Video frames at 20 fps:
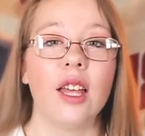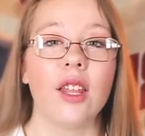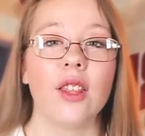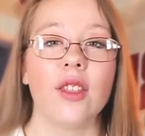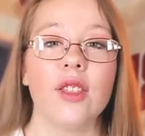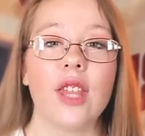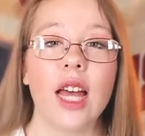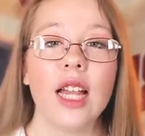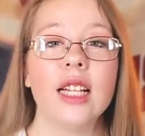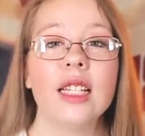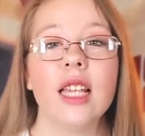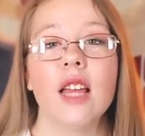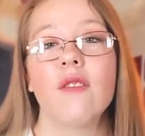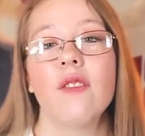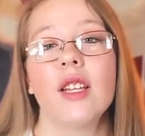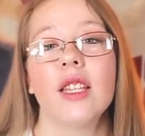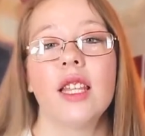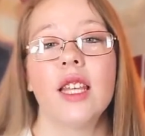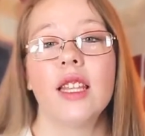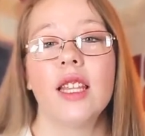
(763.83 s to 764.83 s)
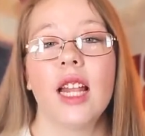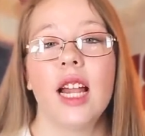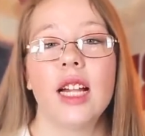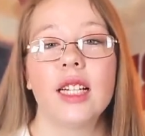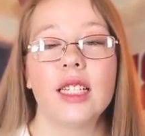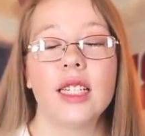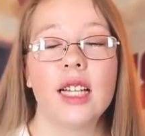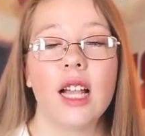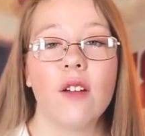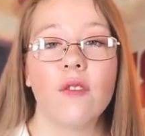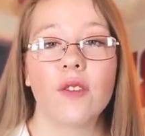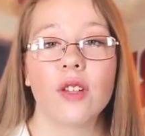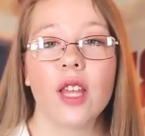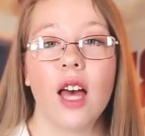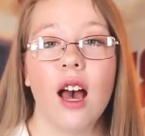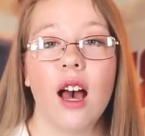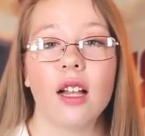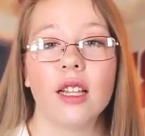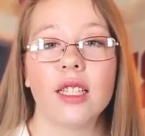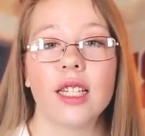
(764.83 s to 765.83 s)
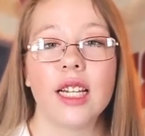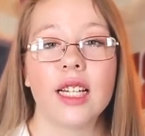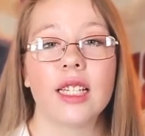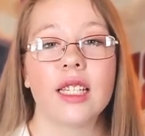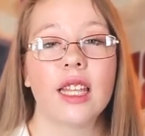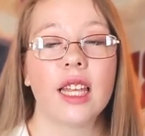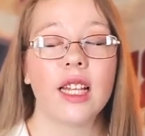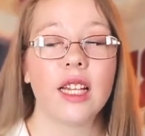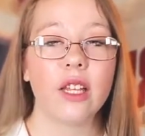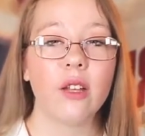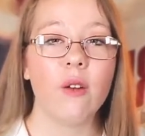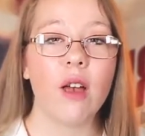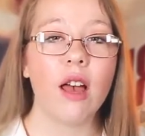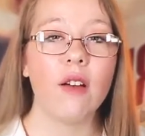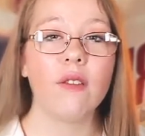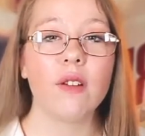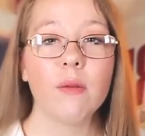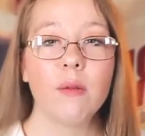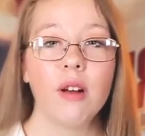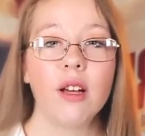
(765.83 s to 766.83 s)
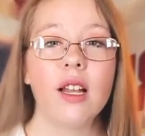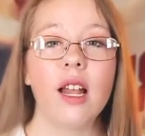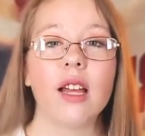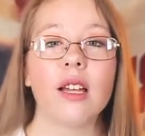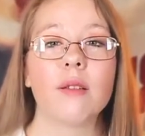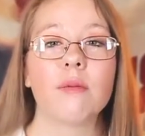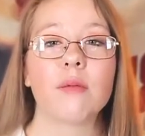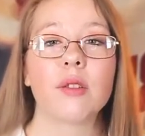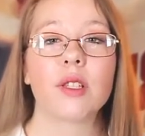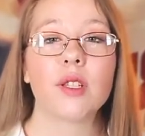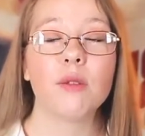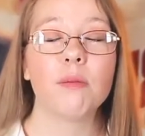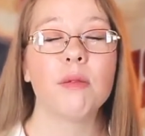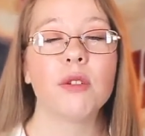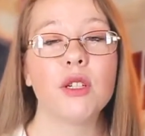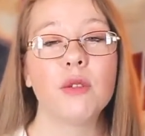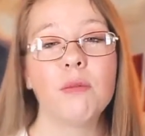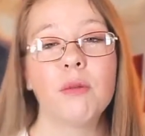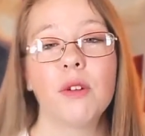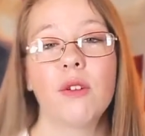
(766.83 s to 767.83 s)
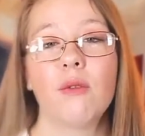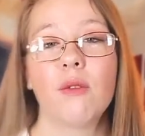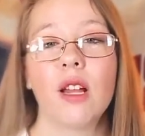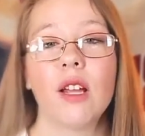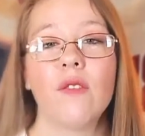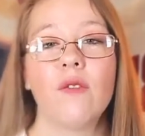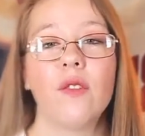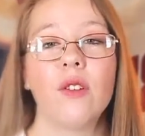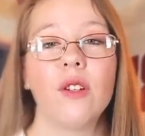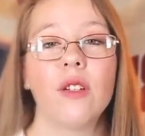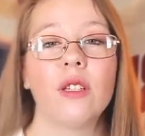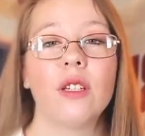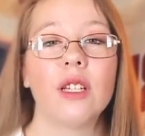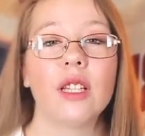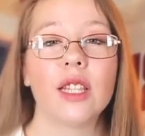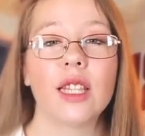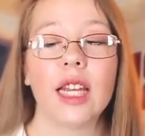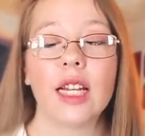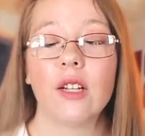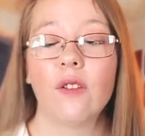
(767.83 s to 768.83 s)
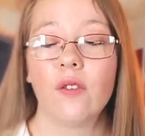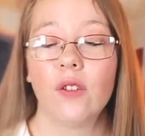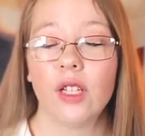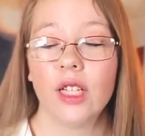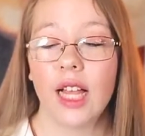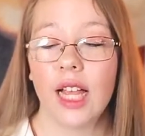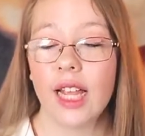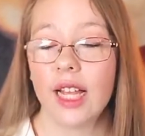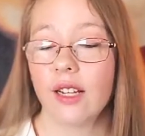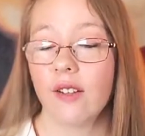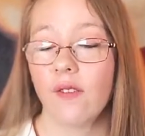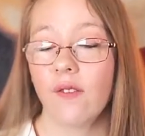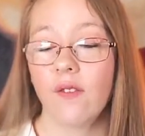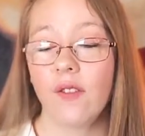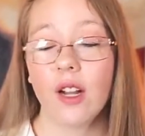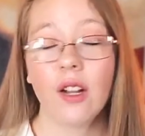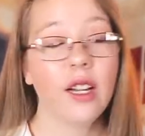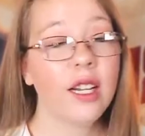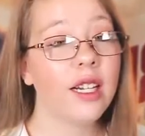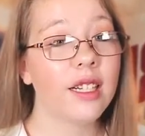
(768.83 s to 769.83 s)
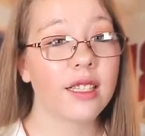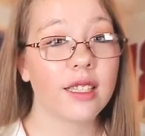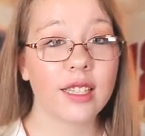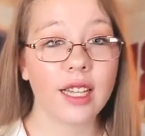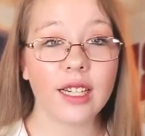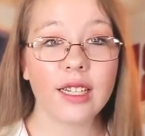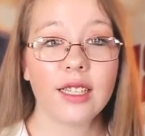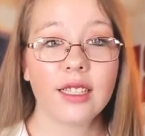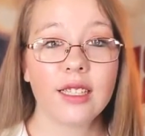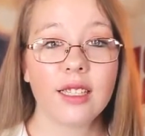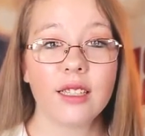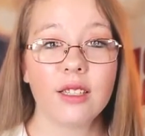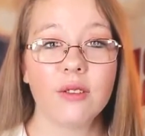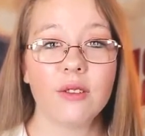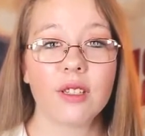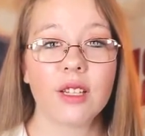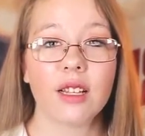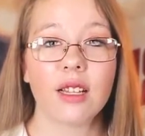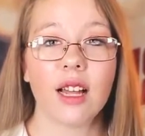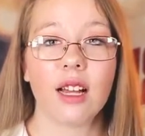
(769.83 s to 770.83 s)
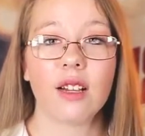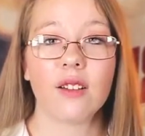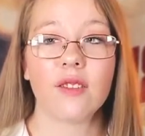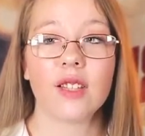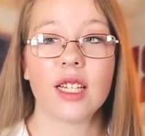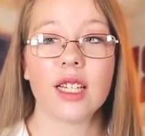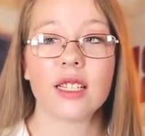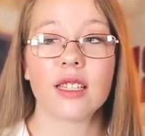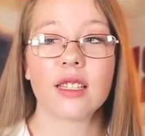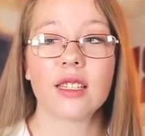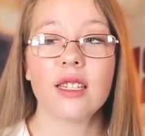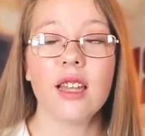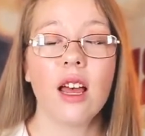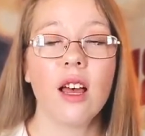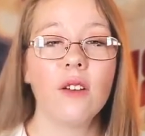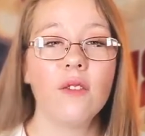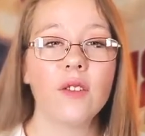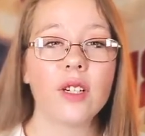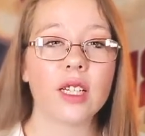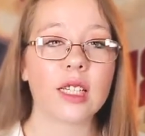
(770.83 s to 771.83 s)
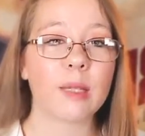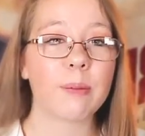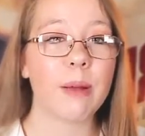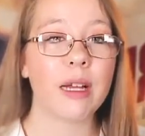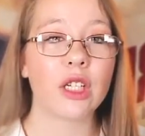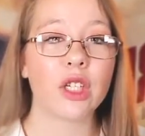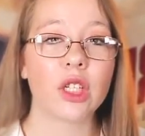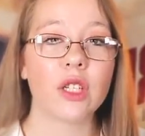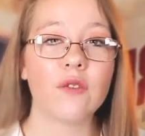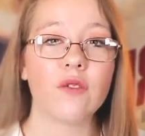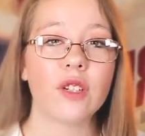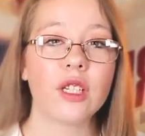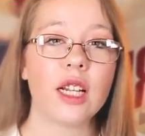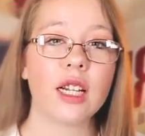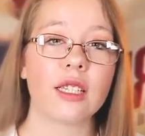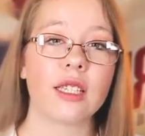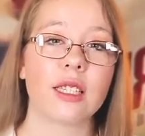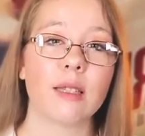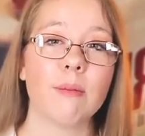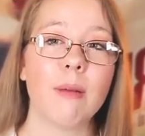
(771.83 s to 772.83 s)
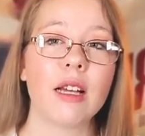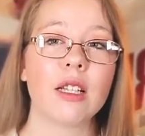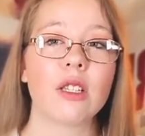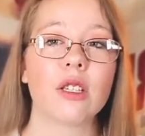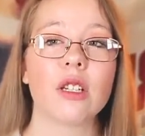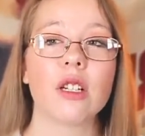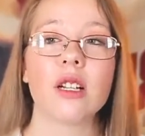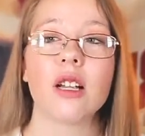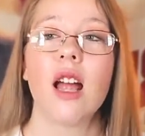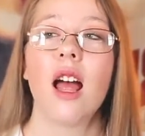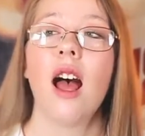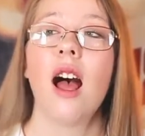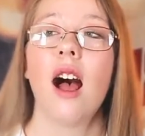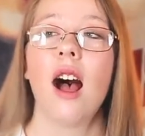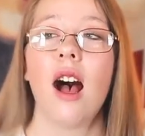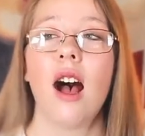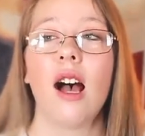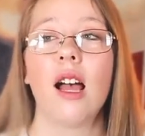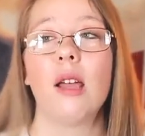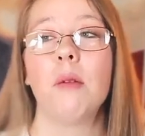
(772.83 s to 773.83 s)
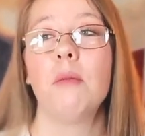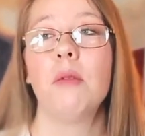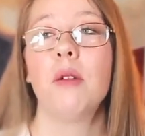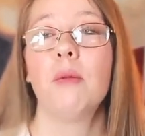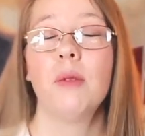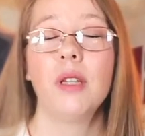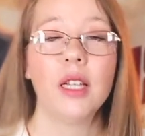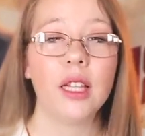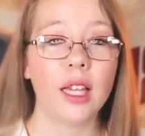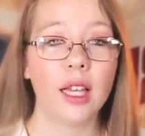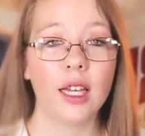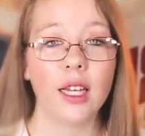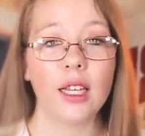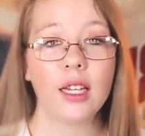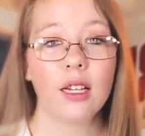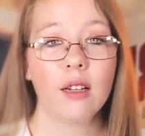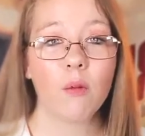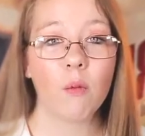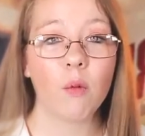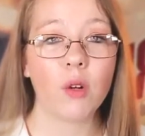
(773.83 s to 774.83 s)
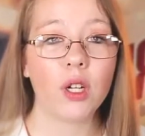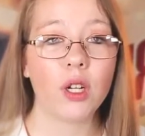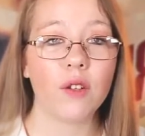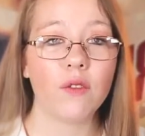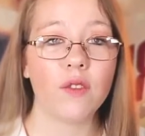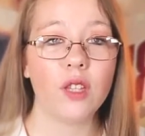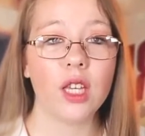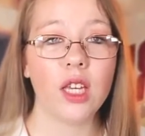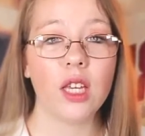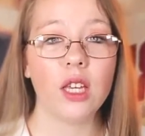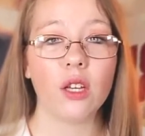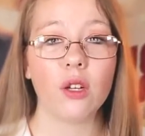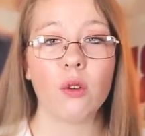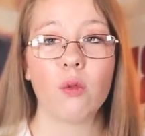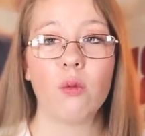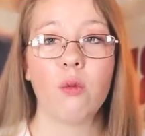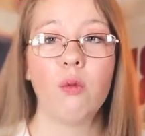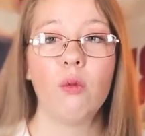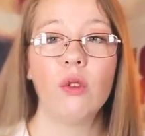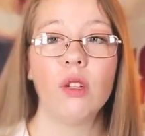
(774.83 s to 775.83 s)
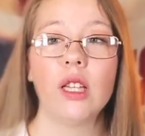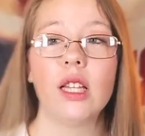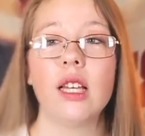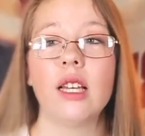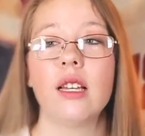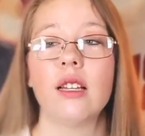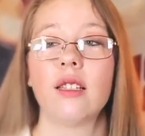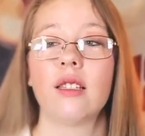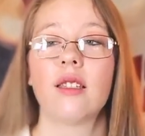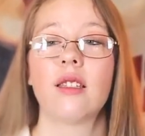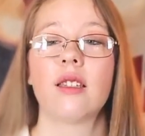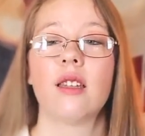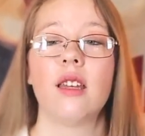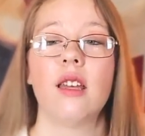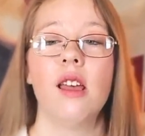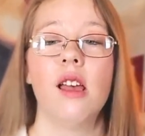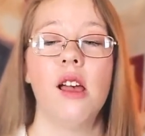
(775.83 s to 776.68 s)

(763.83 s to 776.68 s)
That is everything that I did get for the holidays. Thank you, everyone. I am super duper grateful, thankful, and very excited to use a lot of this stuff. And especially for next semester, I'm gonna be like one of the coolest,